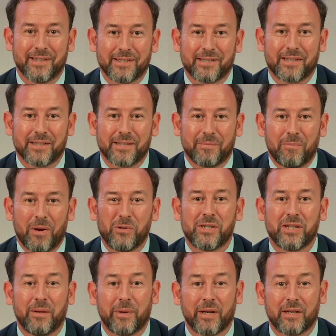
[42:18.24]
because
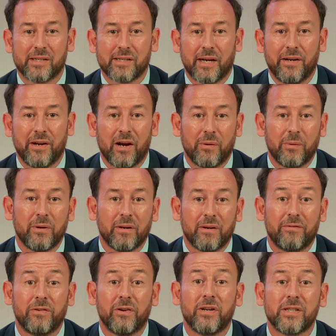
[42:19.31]
most of them are going to say no
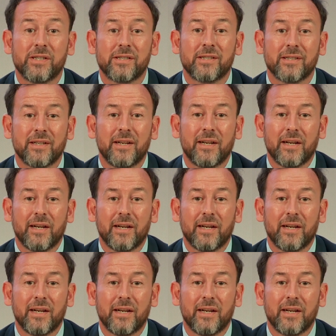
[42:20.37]
at first.